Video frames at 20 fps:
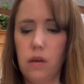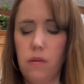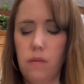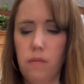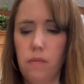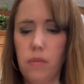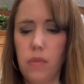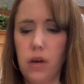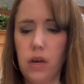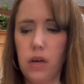
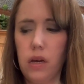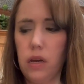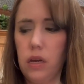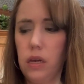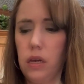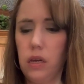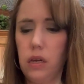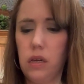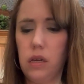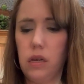
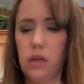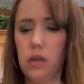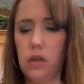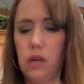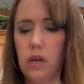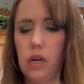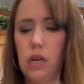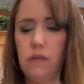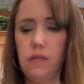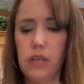my
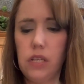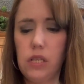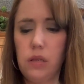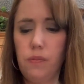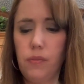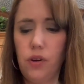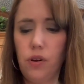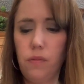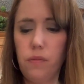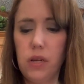kind of
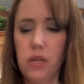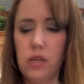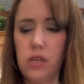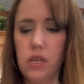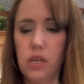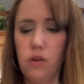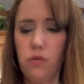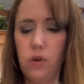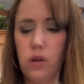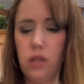
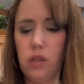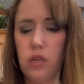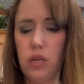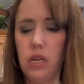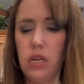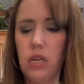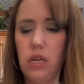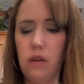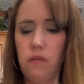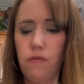experimenting with
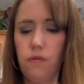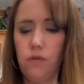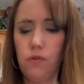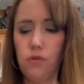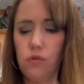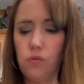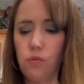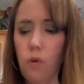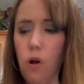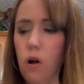eating
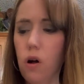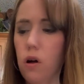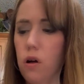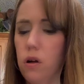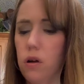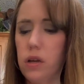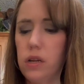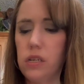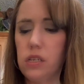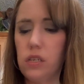foods raw
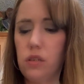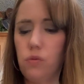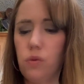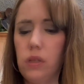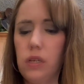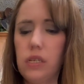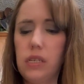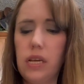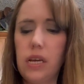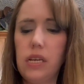and just
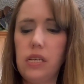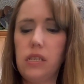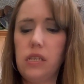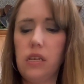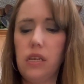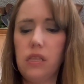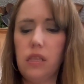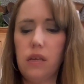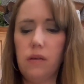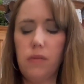really
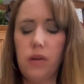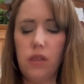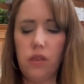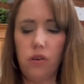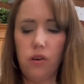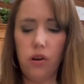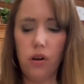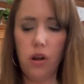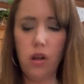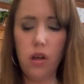tasting them in
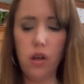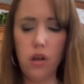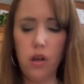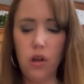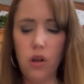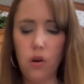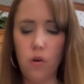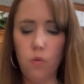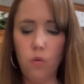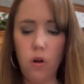their
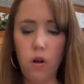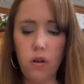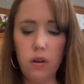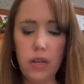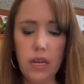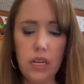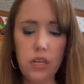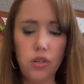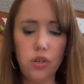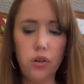raw
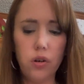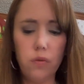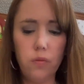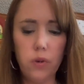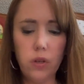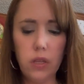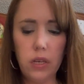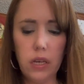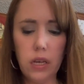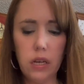nature, and
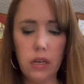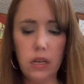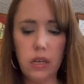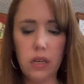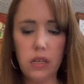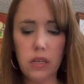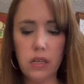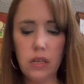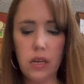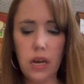really
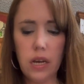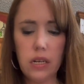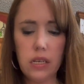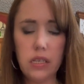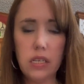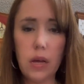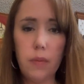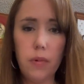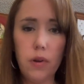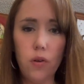kind of
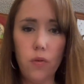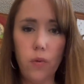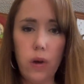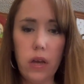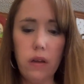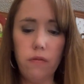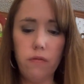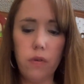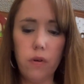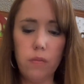stepping away
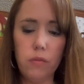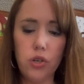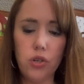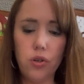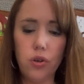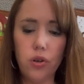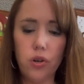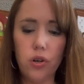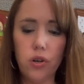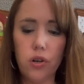from
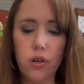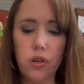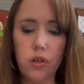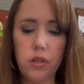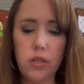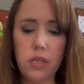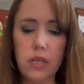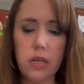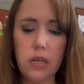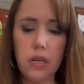
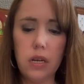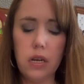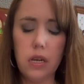sugars and